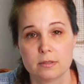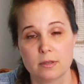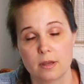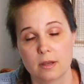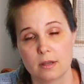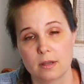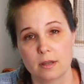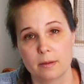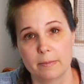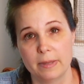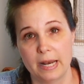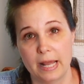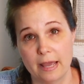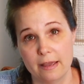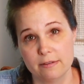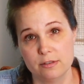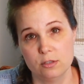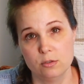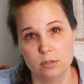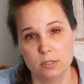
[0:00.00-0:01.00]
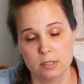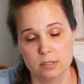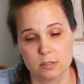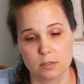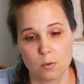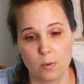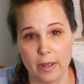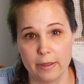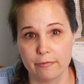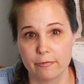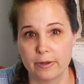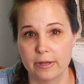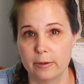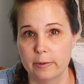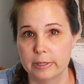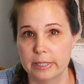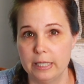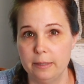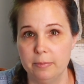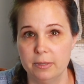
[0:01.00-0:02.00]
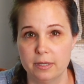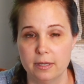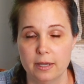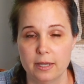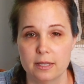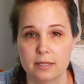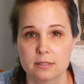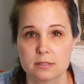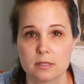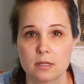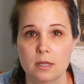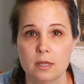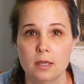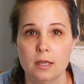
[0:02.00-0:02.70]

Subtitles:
And I do this quite frequently because